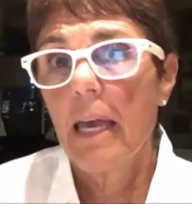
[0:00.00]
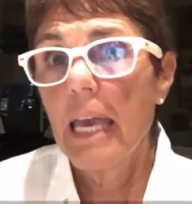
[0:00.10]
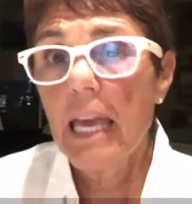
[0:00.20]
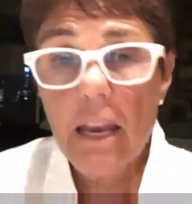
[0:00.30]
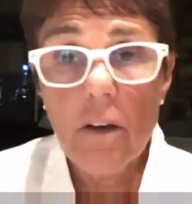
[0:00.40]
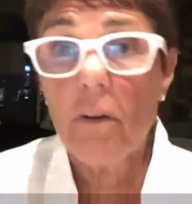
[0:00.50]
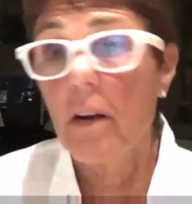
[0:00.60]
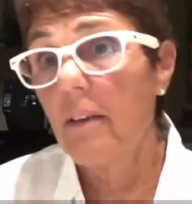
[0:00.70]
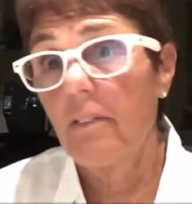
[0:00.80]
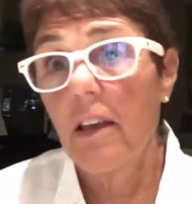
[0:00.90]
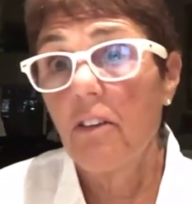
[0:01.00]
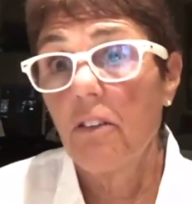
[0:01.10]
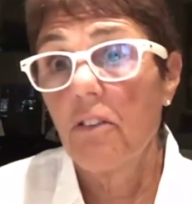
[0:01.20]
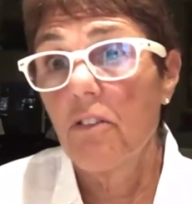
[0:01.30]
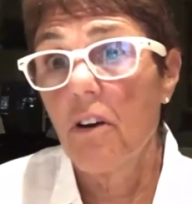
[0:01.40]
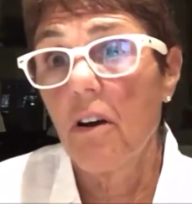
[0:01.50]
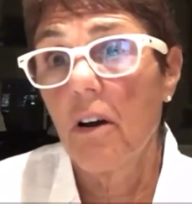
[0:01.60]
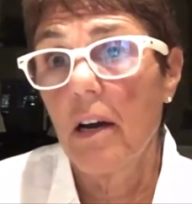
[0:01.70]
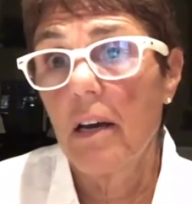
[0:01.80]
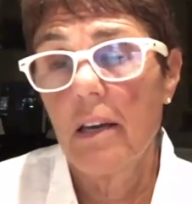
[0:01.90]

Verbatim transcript: any organization stronger.